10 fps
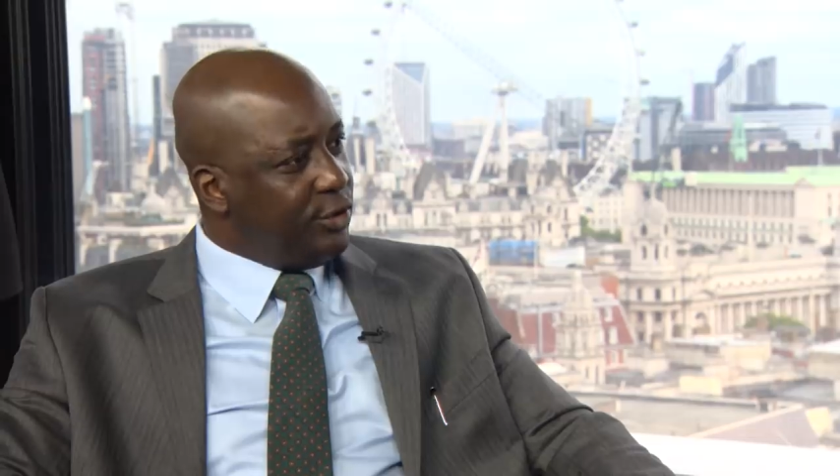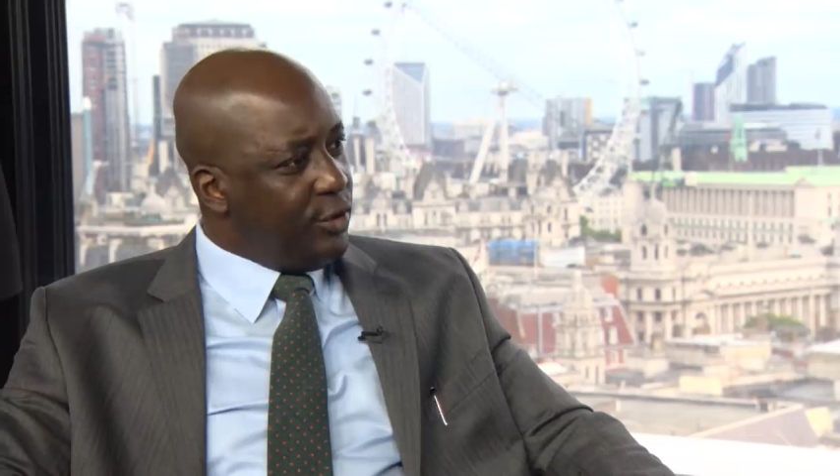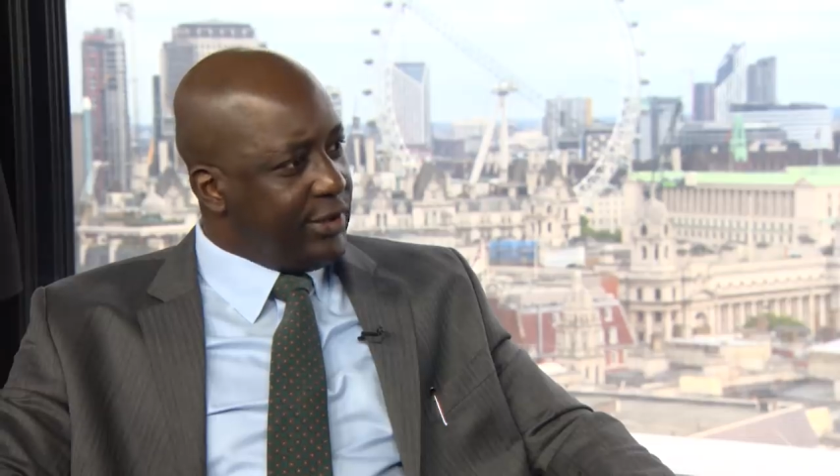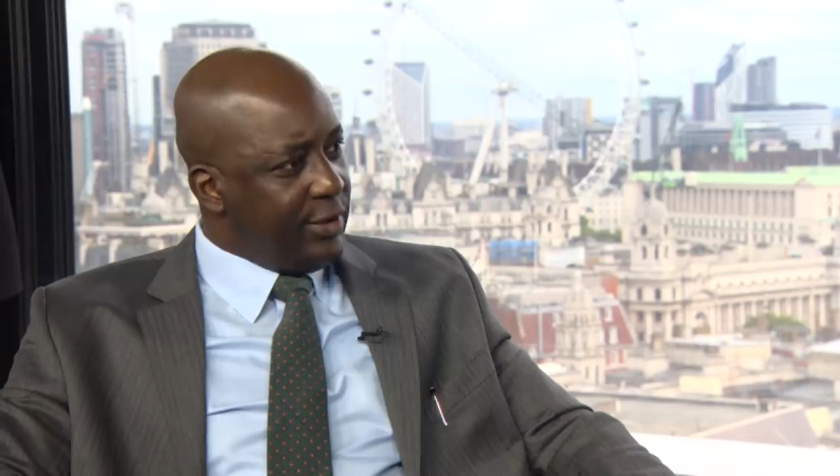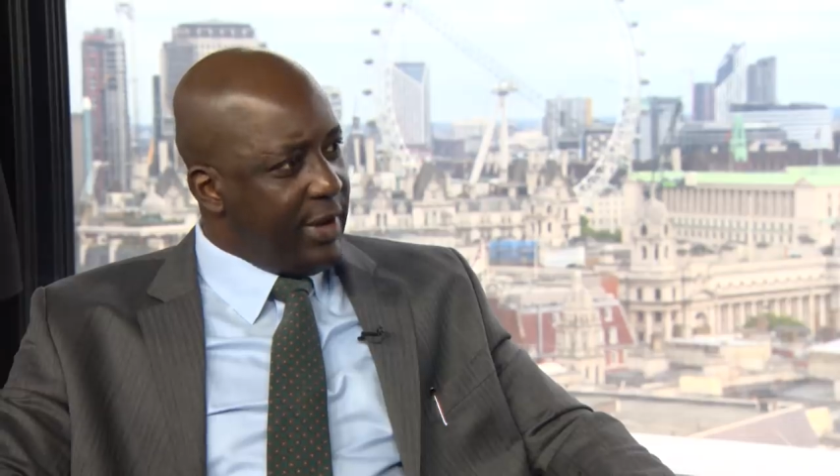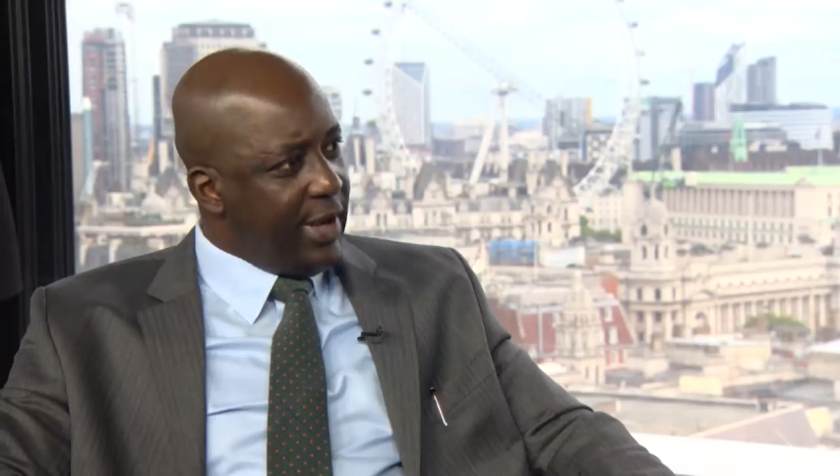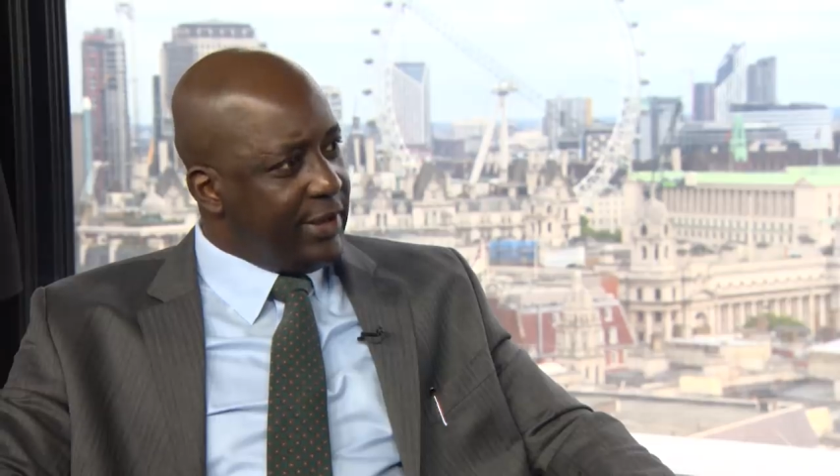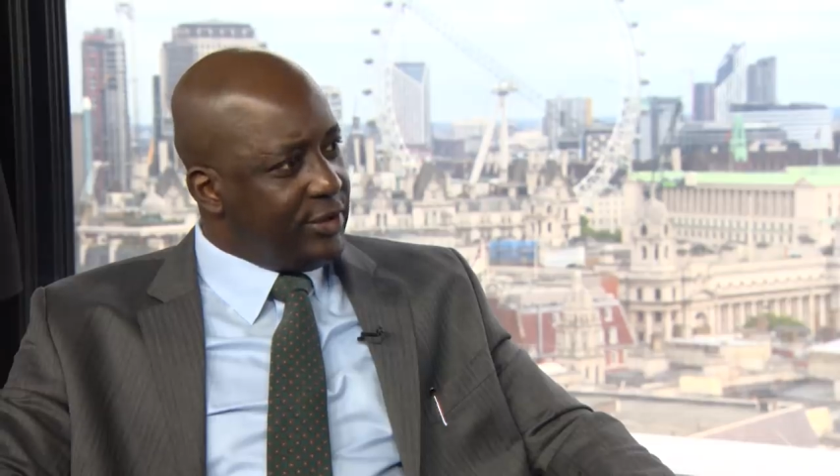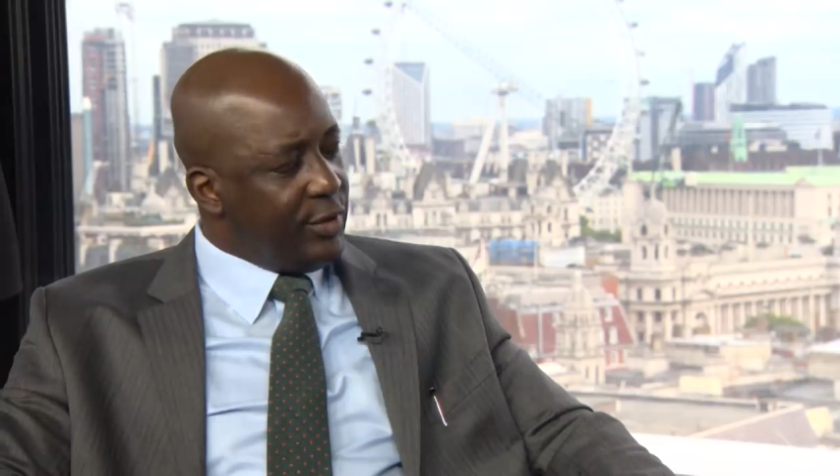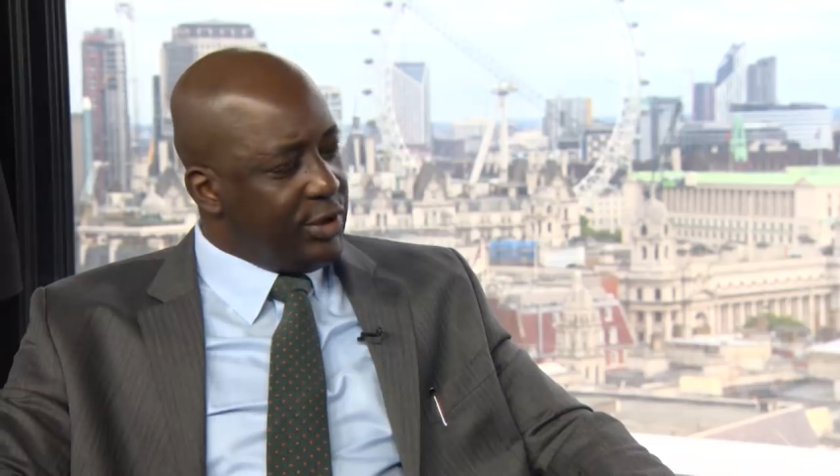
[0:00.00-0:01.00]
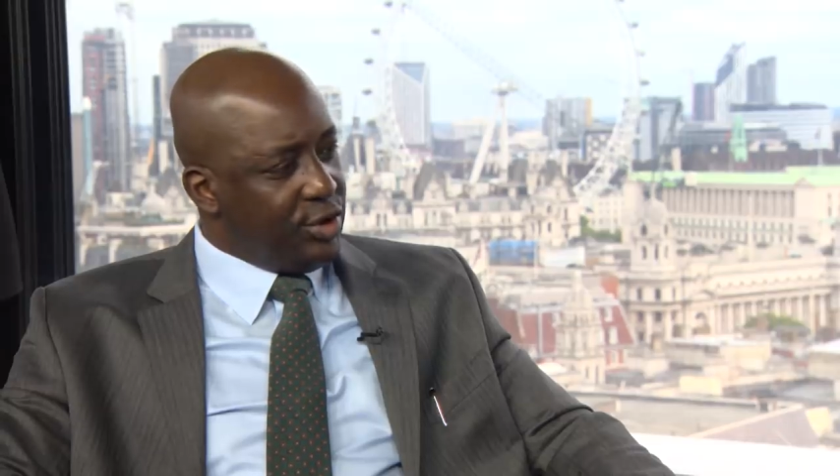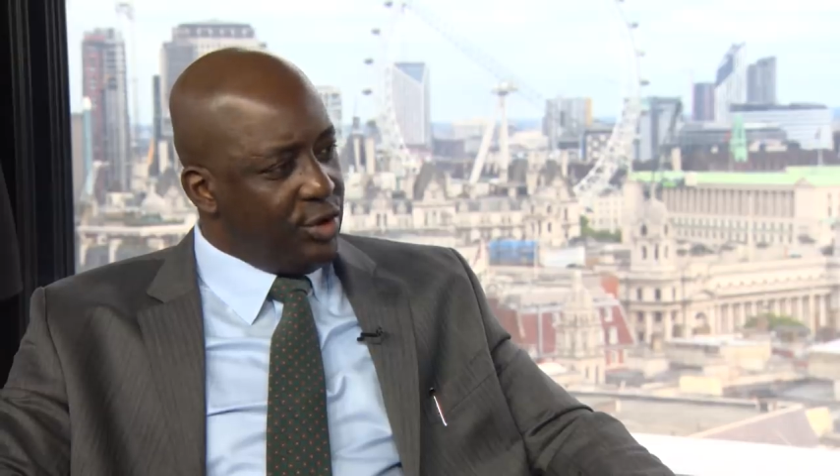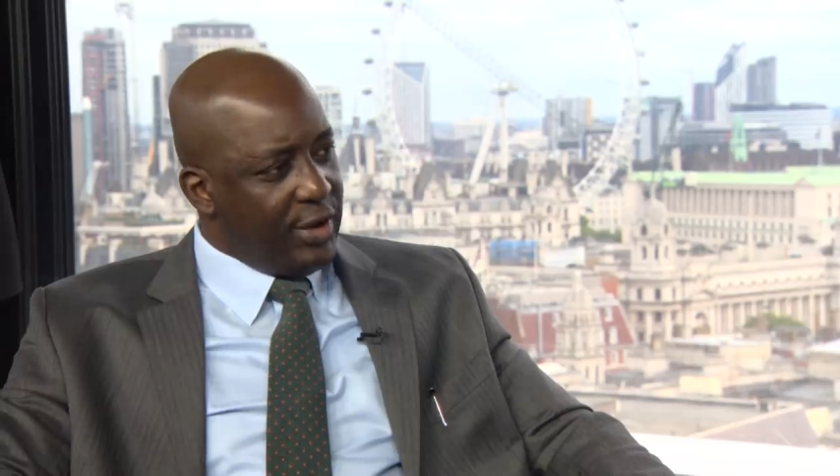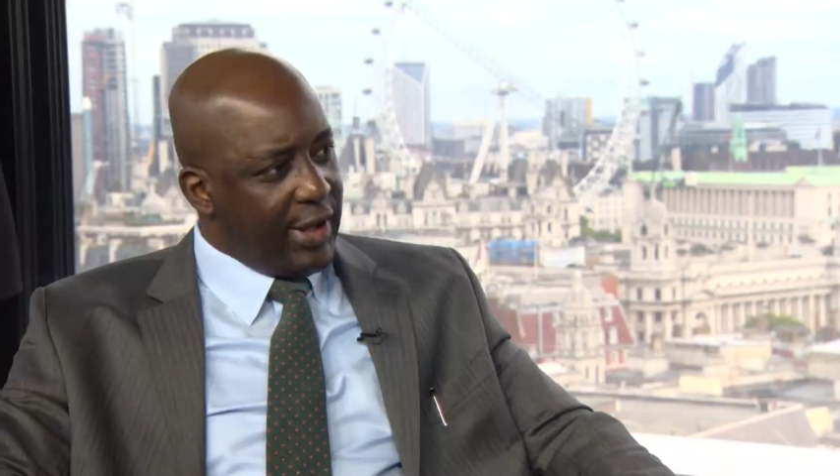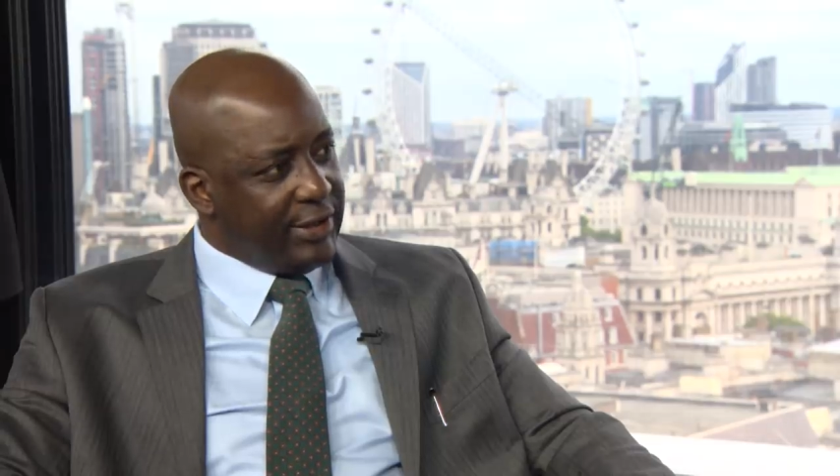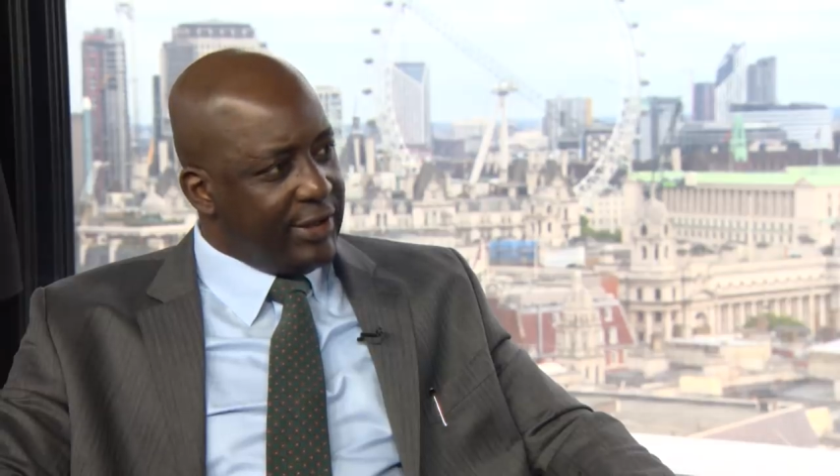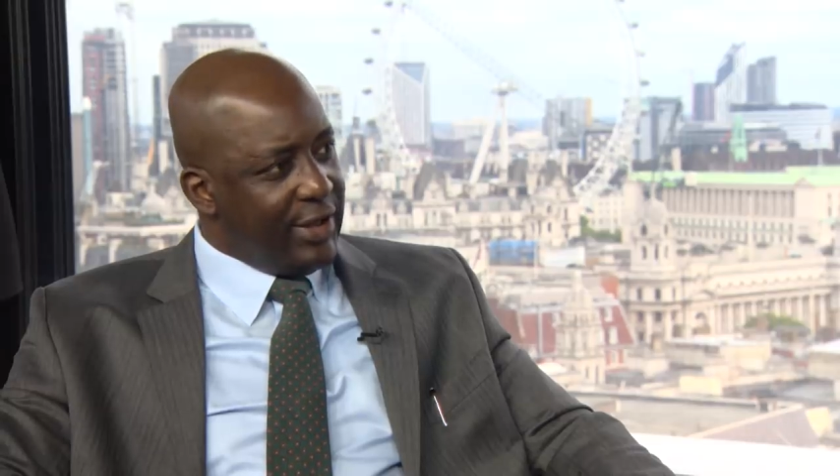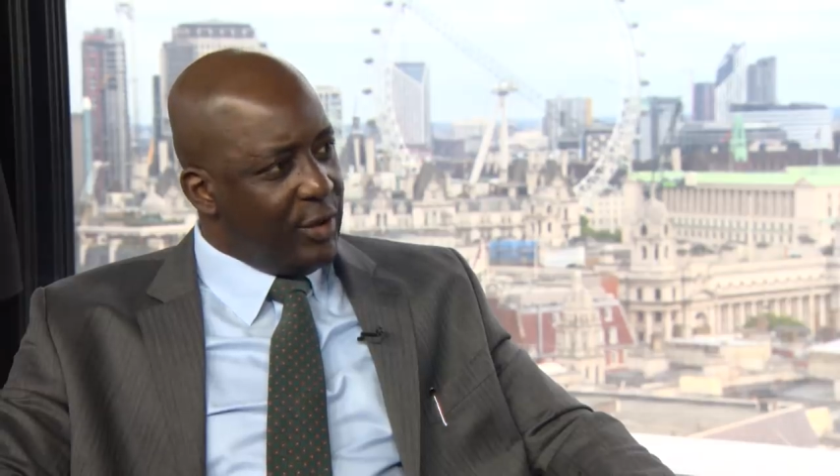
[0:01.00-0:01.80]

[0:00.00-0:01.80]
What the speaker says: do as a bank is to ensure that